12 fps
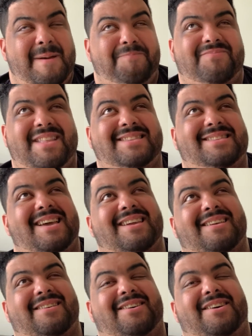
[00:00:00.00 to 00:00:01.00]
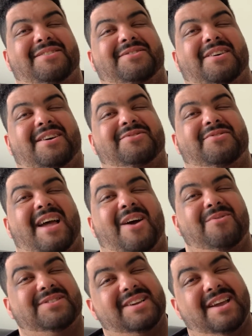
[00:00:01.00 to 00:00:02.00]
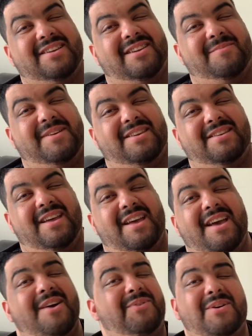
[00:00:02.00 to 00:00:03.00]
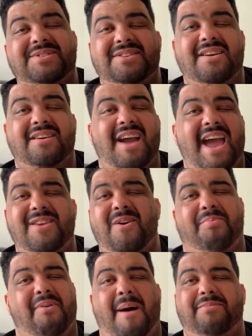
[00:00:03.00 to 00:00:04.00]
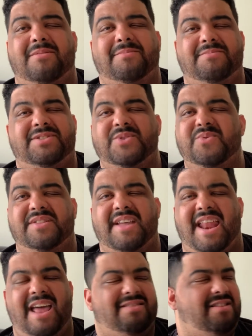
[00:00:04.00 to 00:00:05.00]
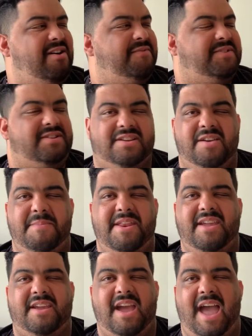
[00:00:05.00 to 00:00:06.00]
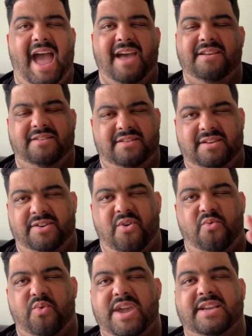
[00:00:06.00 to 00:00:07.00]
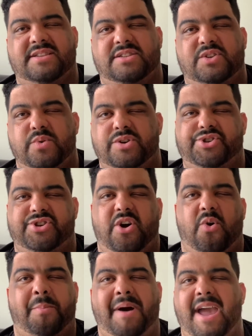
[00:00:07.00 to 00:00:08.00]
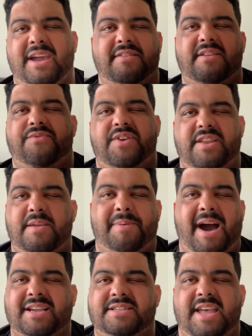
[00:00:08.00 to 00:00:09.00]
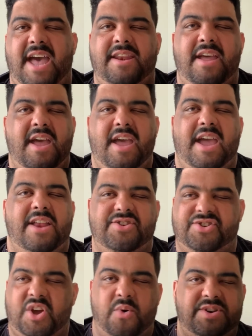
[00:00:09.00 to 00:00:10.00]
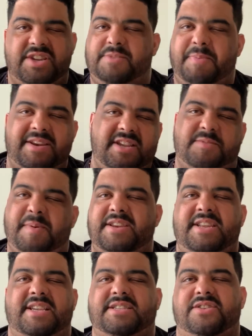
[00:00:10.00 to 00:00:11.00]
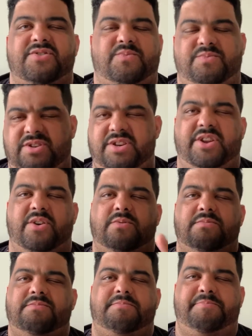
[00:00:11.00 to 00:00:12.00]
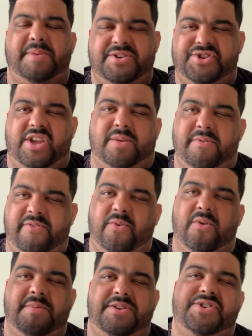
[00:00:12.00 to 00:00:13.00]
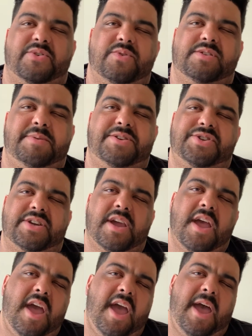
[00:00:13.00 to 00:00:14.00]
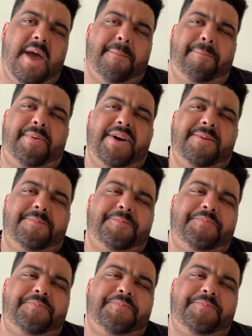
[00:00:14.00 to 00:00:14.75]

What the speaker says: That's like 100 hours I got to commit. When I was younger, I had no problem doing that. I loved committing, weeks to a show, buying a DVD box set, and just going disc by disc by disc, and just, binging before binging was binging. But